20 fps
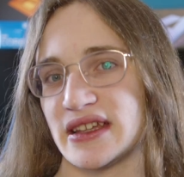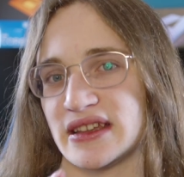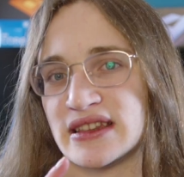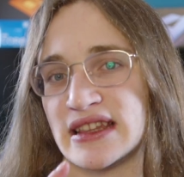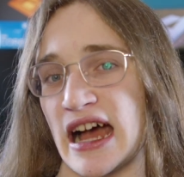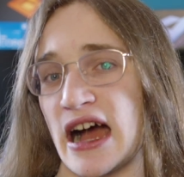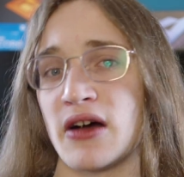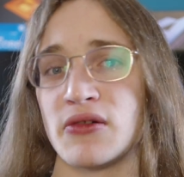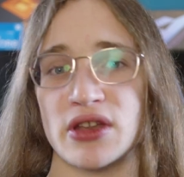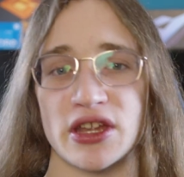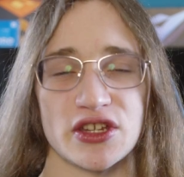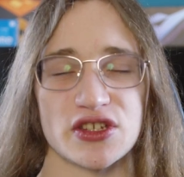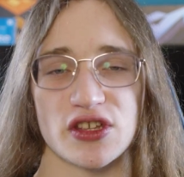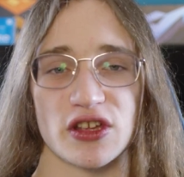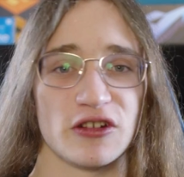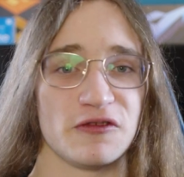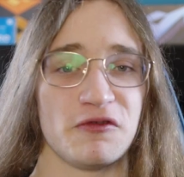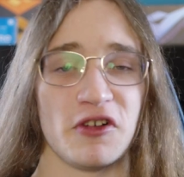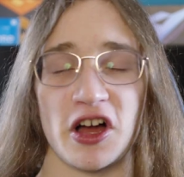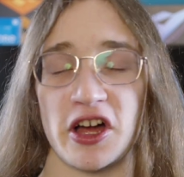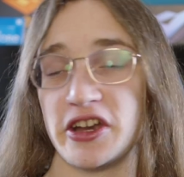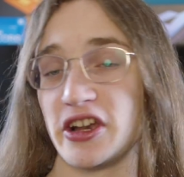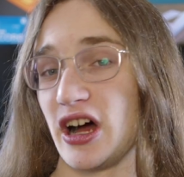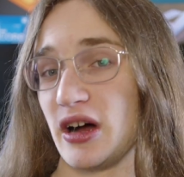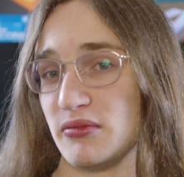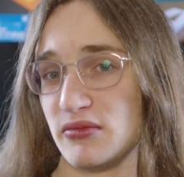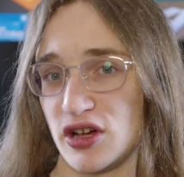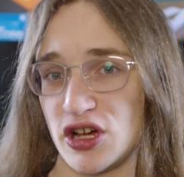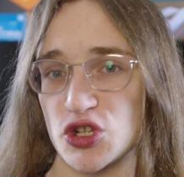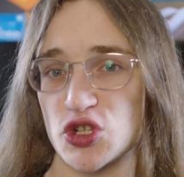Down there you can find our
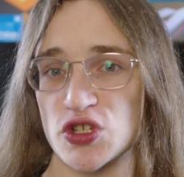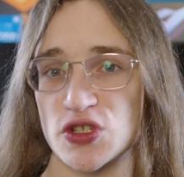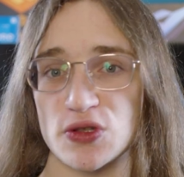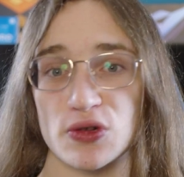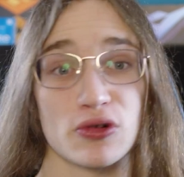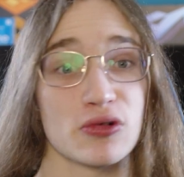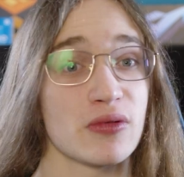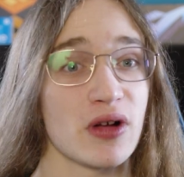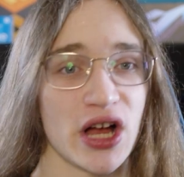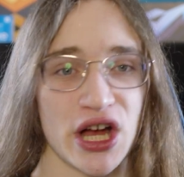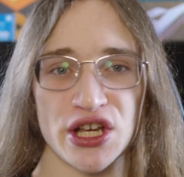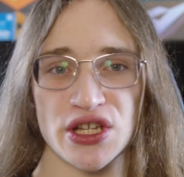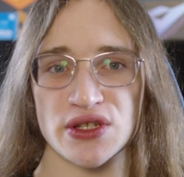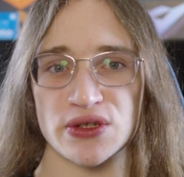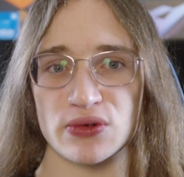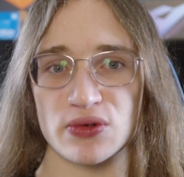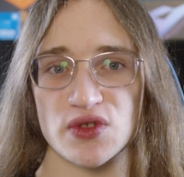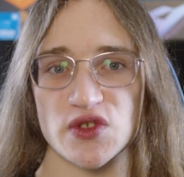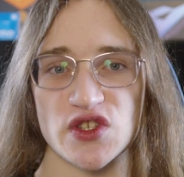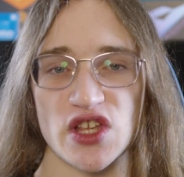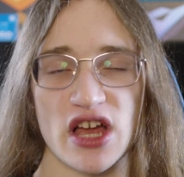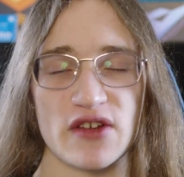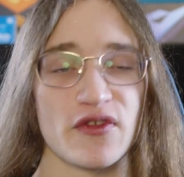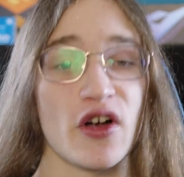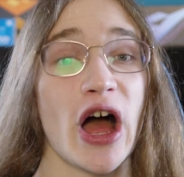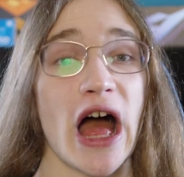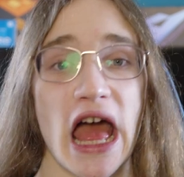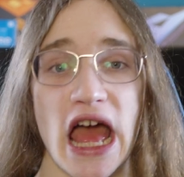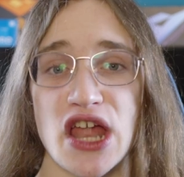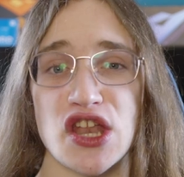merch store, our Discord
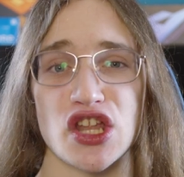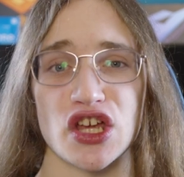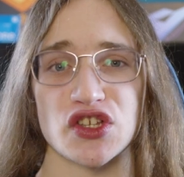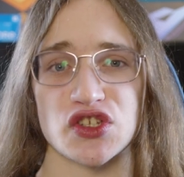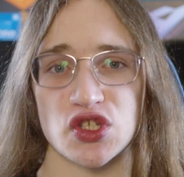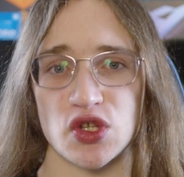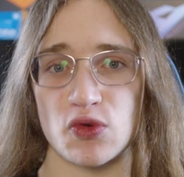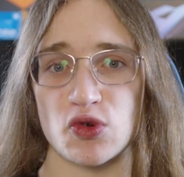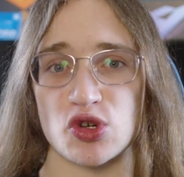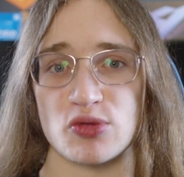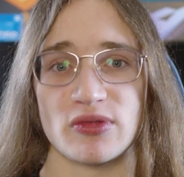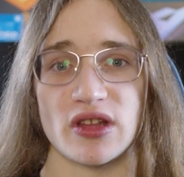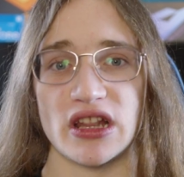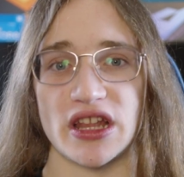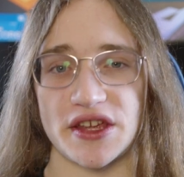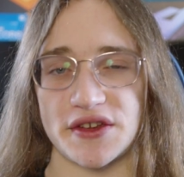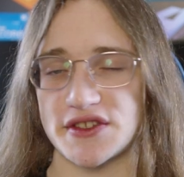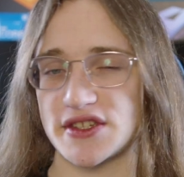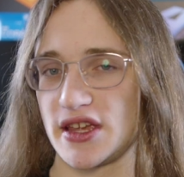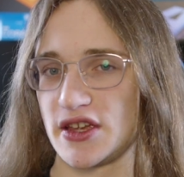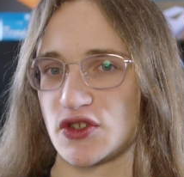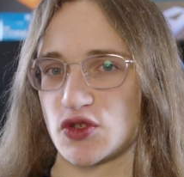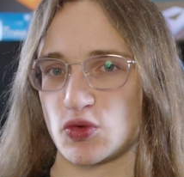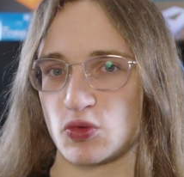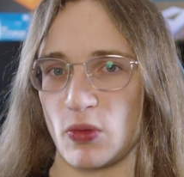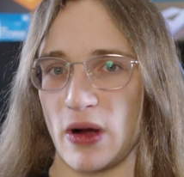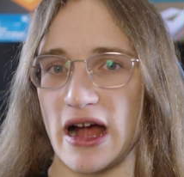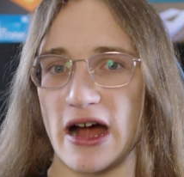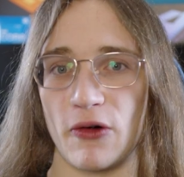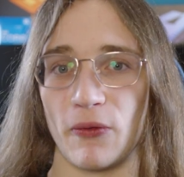server, and our social media links as
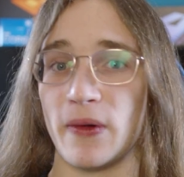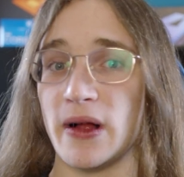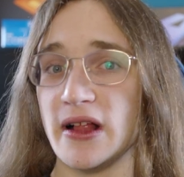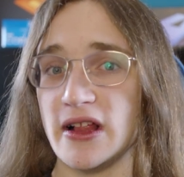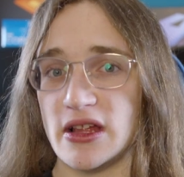well.